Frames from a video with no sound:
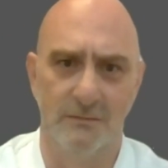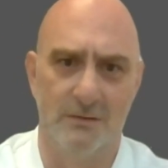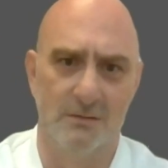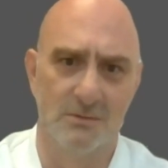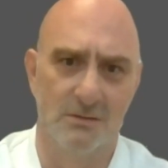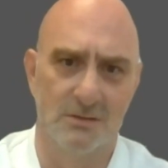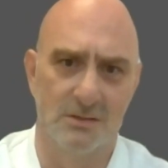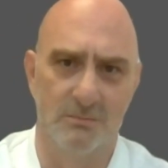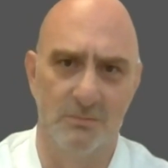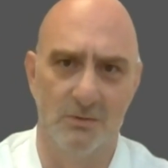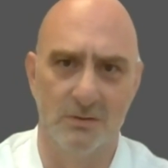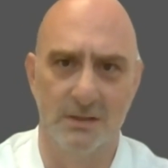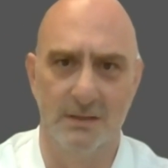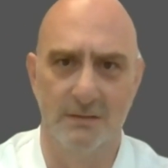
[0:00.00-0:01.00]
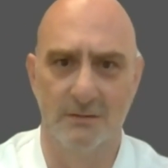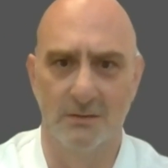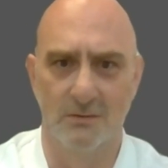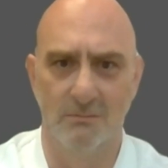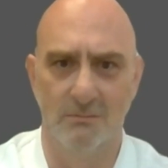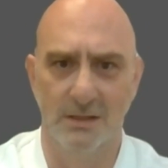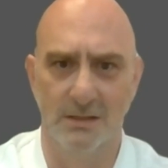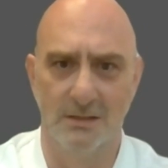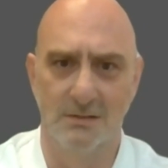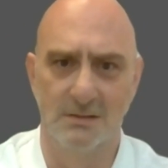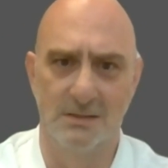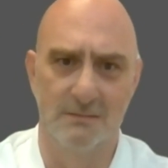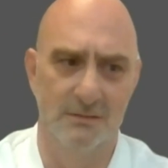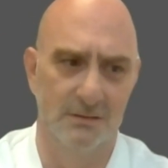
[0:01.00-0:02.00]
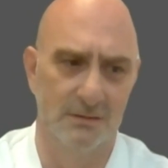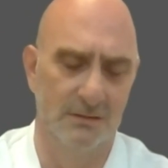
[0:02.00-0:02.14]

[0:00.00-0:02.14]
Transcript: The farms are supporting the commandos,